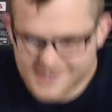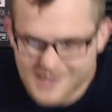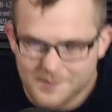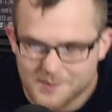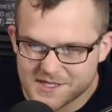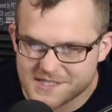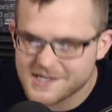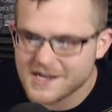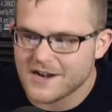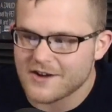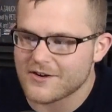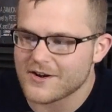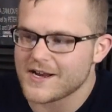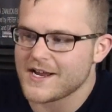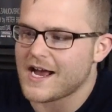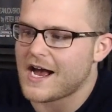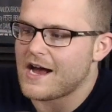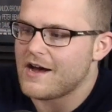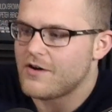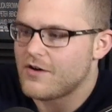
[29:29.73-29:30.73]

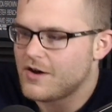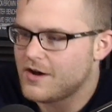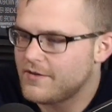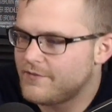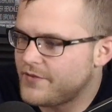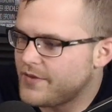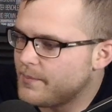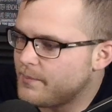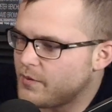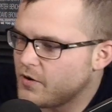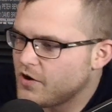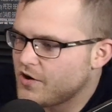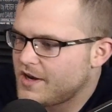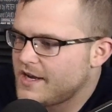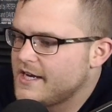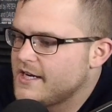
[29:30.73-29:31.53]
Sematary. I love the book.